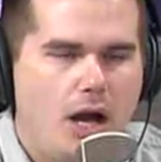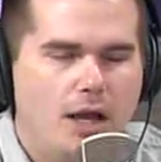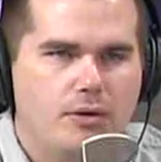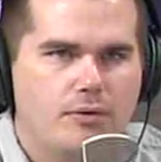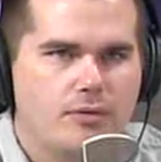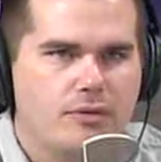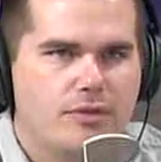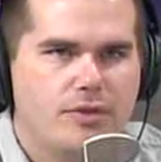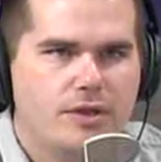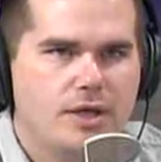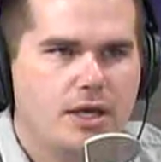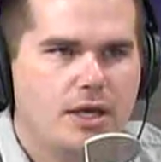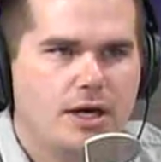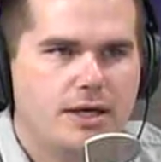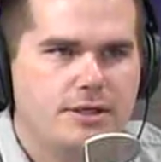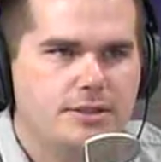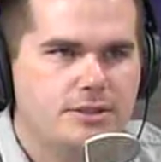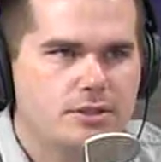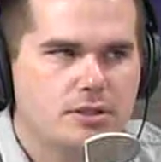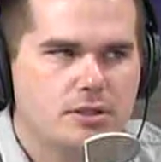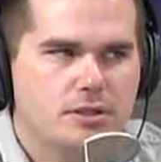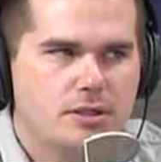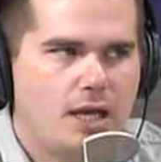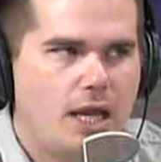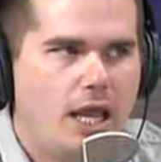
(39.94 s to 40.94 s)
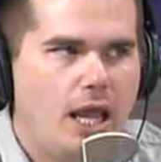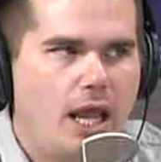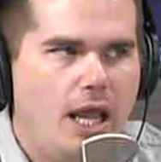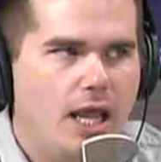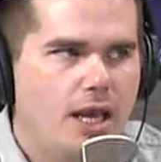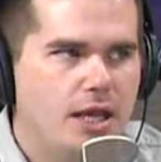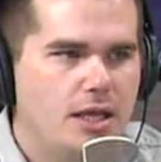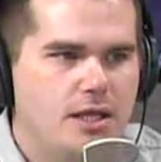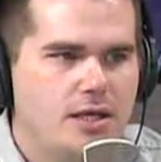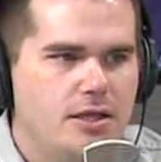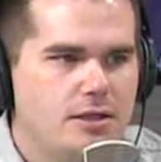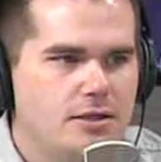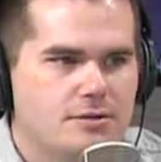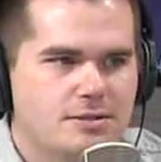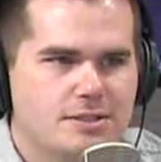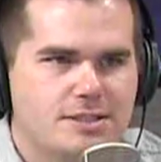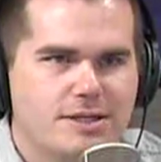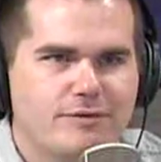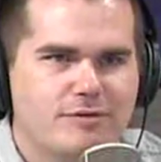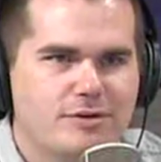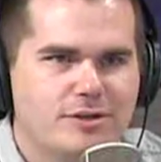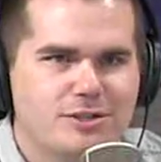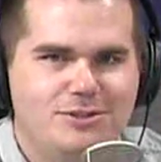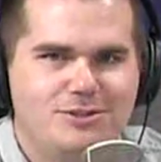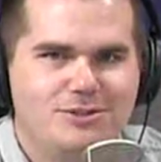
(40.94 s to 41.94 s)
I don't think I took any
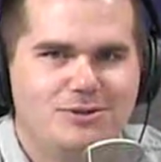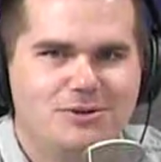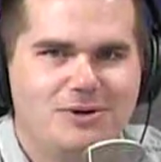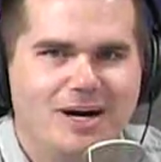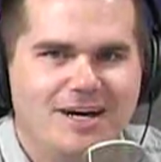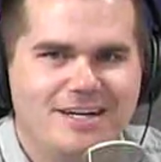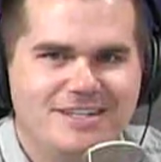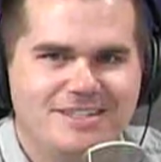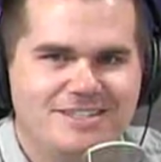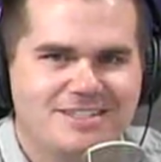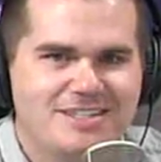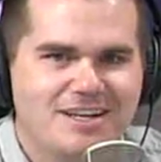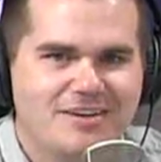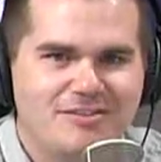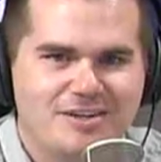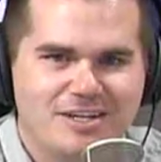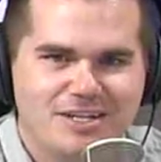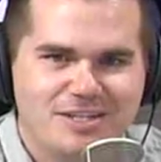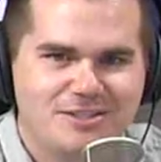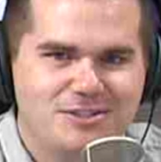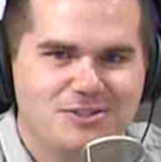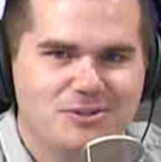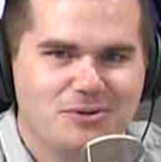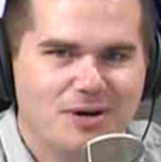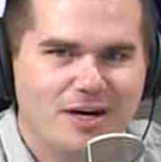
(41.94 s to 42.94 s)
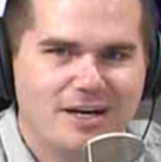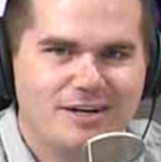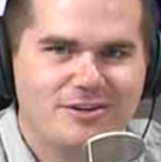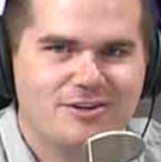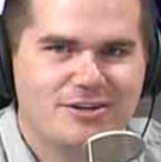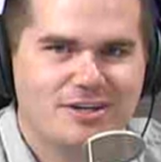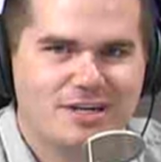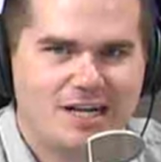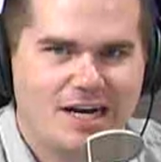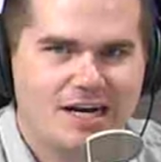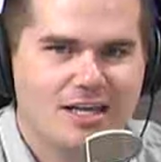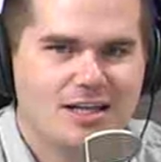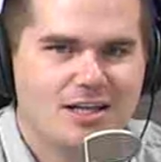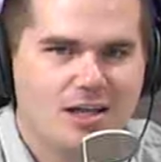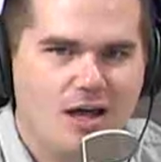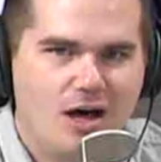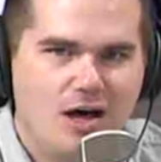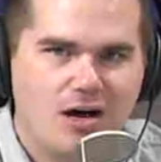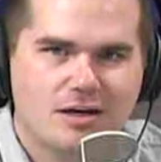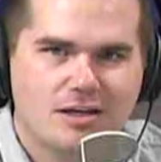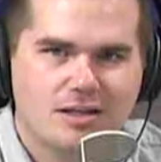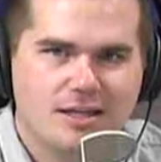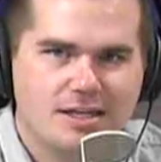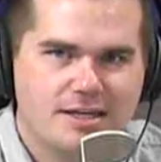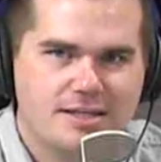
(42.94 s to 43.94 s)
7200 kind of
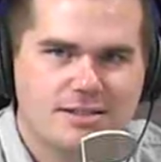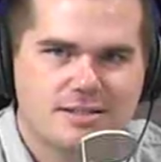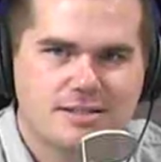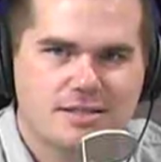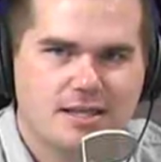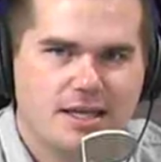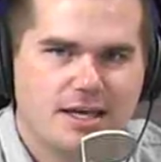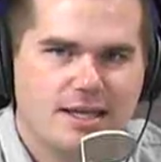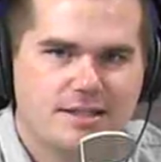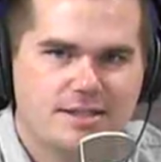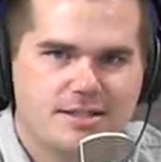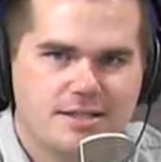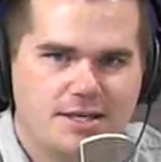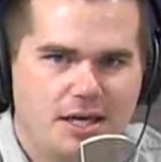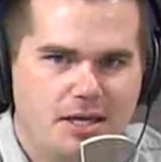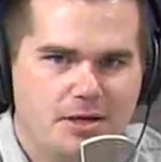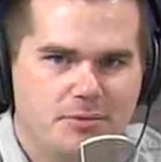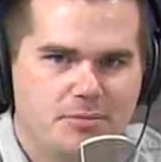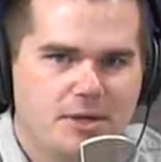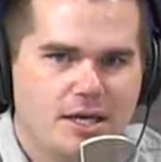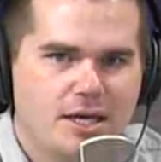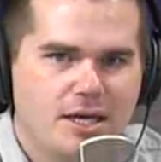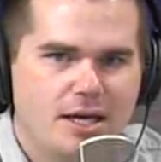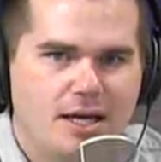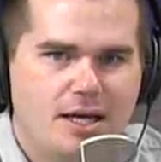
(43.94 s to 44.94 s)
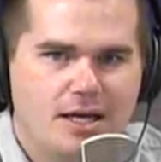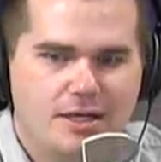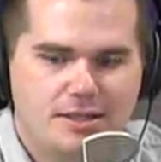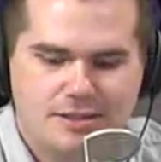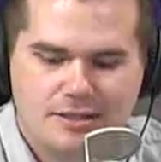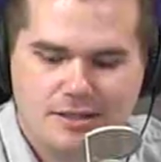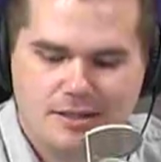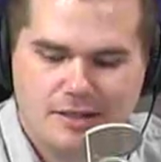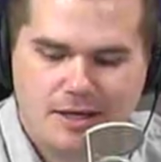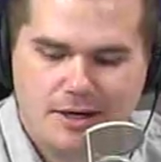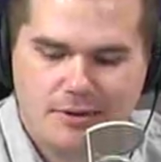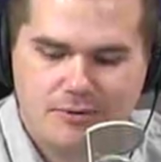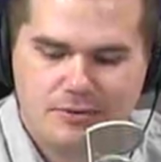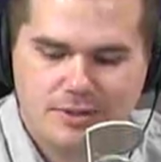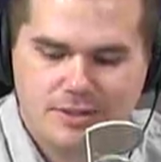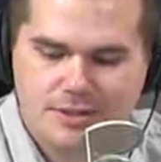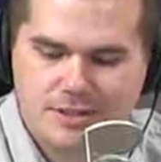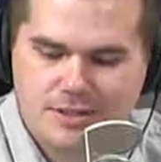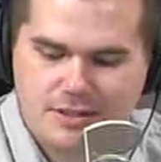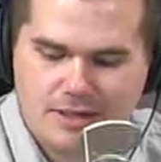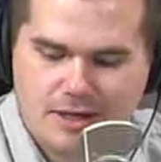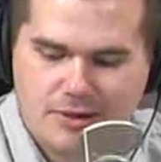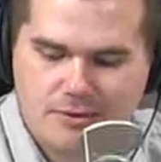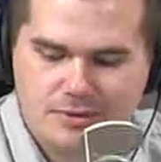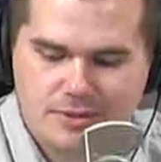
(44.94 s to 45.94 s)
long lens landscape until I
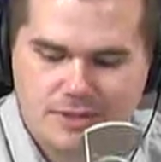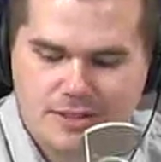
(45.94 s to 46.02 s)
was